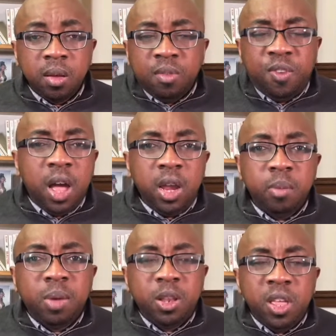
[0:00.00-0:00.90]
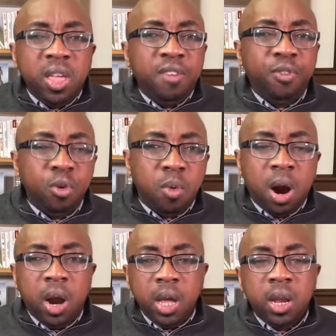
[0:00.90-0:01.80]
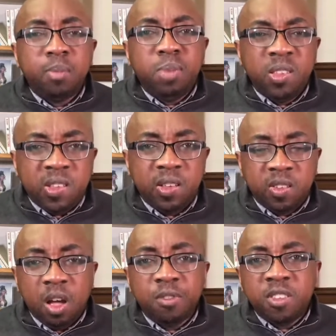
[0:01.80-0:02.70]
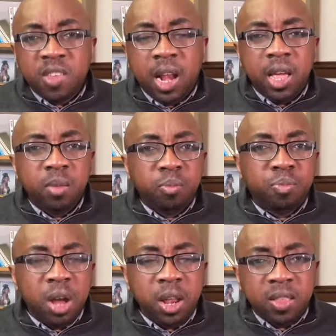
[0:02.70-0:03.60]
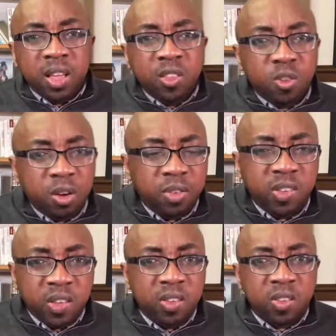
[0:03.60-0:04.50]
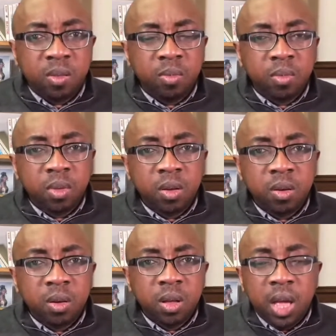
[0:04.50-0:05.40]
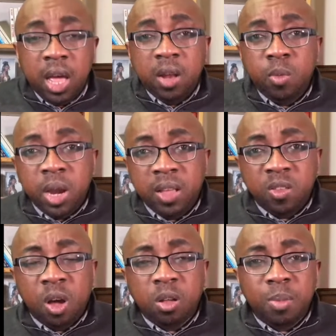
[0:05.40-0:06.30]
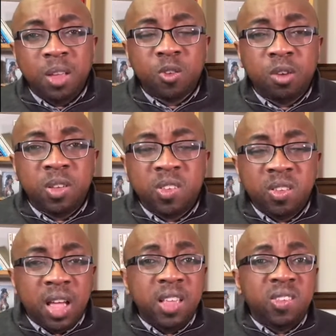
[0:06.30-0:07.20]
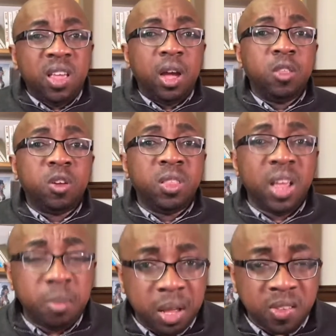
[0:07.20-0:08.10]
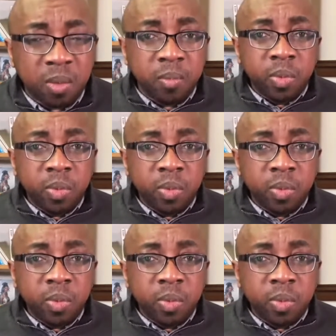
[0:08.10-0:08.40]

fine. But if you are in the business of selling product and services, and when I talk about services, I see entertainment.